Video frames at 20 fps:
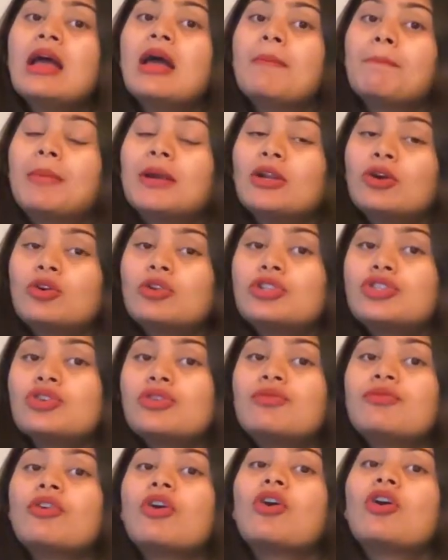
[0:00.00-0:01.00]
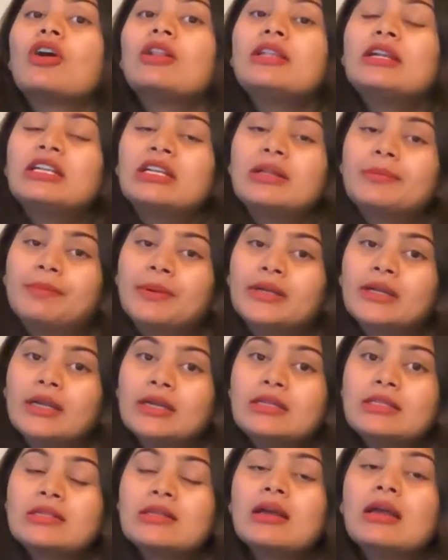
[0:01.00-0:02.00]
but also for all the
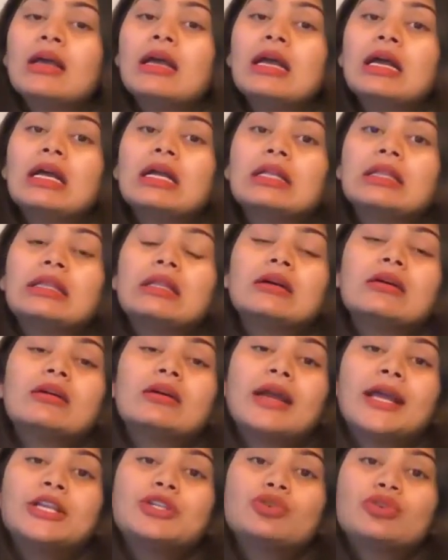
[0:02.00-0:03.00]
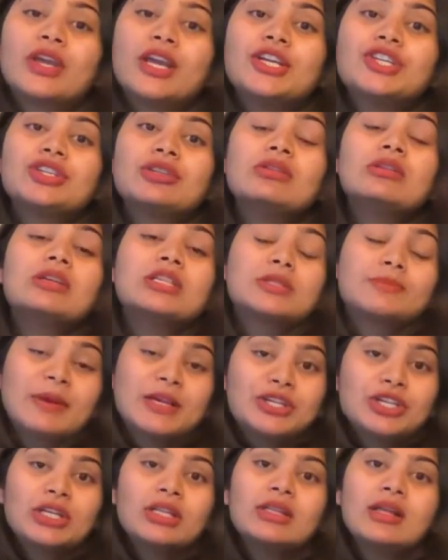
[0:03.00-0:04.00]
dependents. The education,
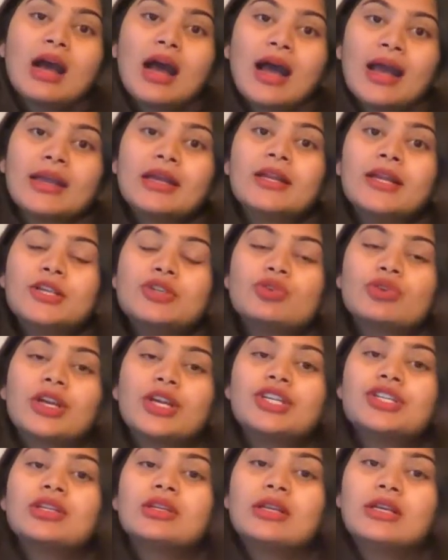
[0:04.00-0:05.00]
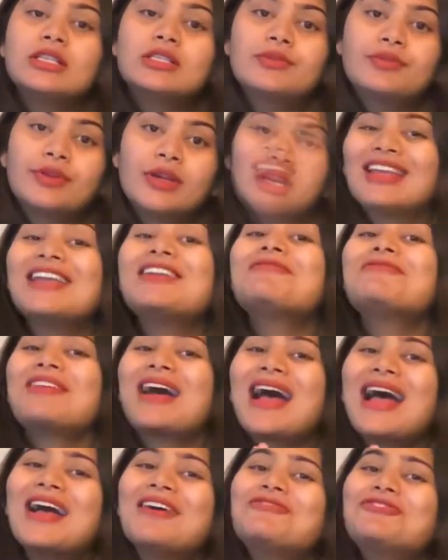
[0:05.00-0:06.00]
especially the higher education, is free. If
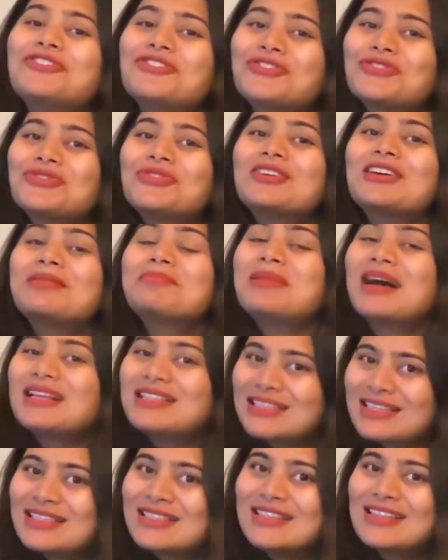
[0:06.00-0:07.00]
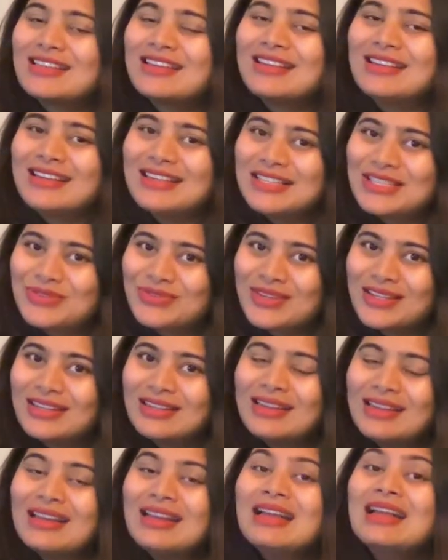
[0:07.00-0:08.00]
I have to do a master's degree in
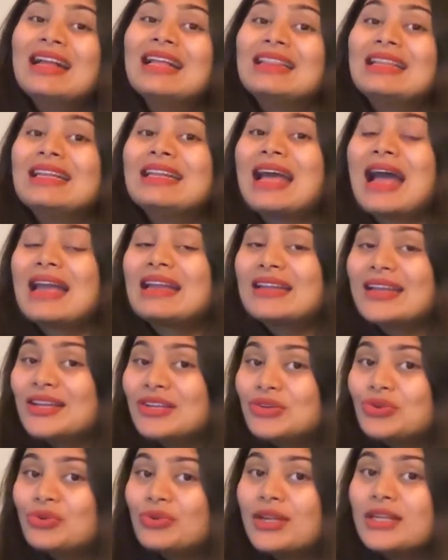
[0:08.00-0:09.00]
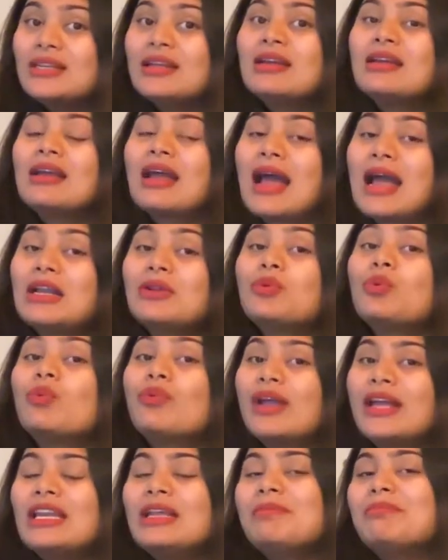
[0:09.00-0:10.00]
Sweden, then I can do it at
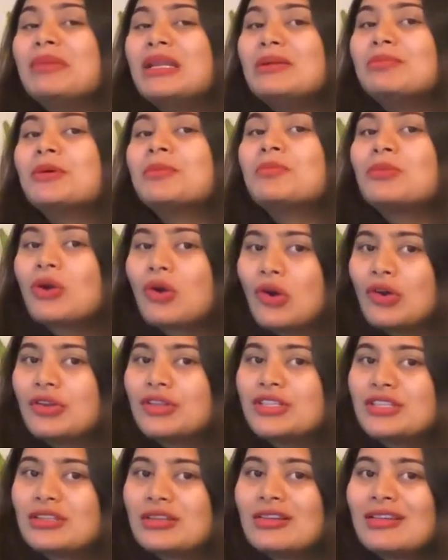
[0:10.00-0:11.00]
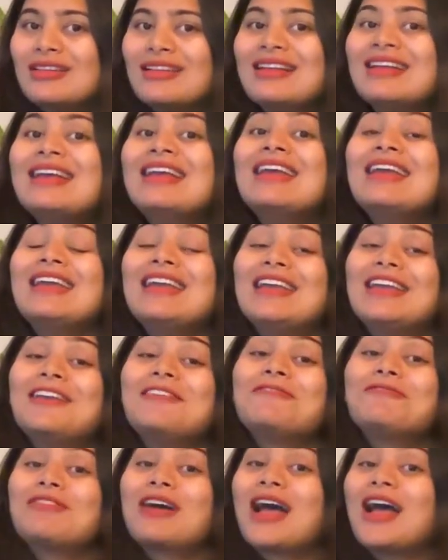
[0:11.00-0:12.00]
very minimum cost.
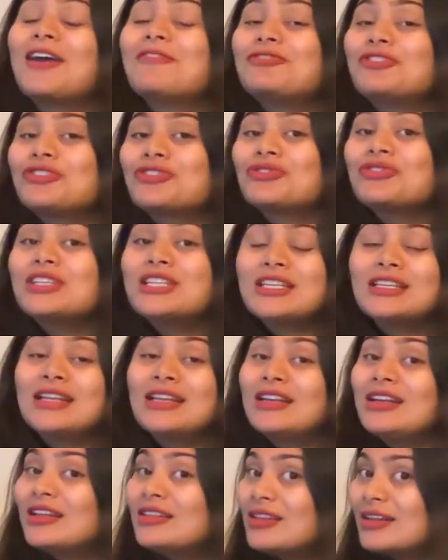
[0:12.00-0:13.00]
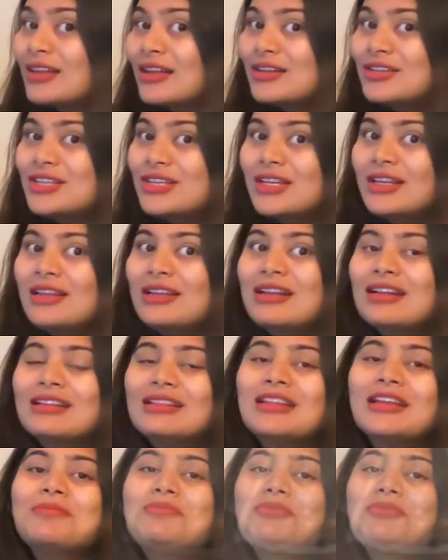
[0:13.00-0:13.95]
If I have to do it in any other country, then